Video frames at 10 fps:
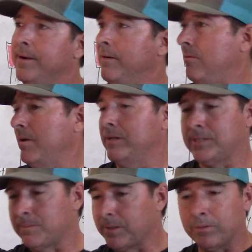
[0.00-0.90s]
or
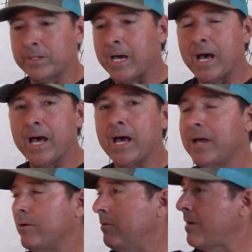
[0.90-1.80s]
some little
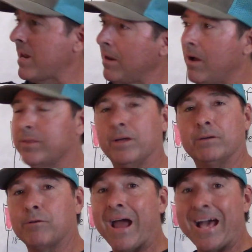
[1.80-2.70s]
cut or right along
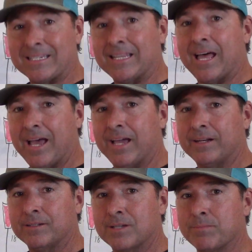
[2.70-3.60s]
the grass
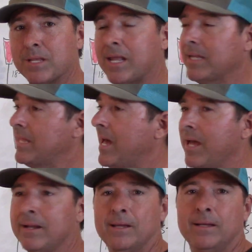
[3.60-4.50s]
line, something like
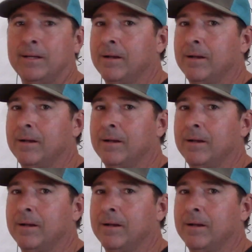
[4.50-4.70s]
that.